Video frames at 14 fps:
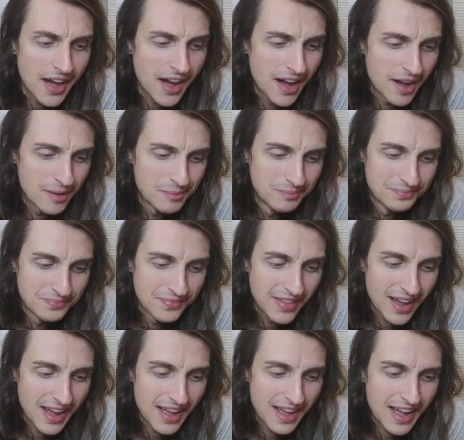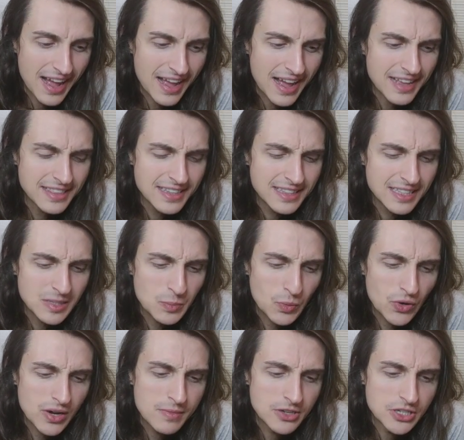I think that's
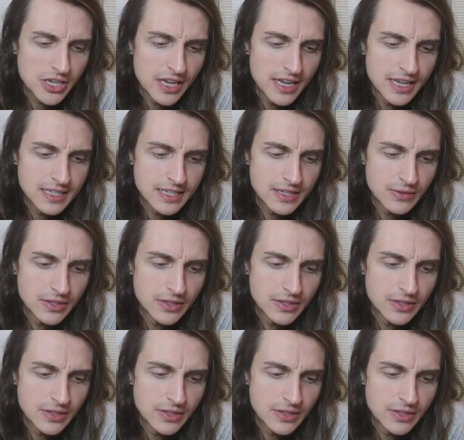pretty much it.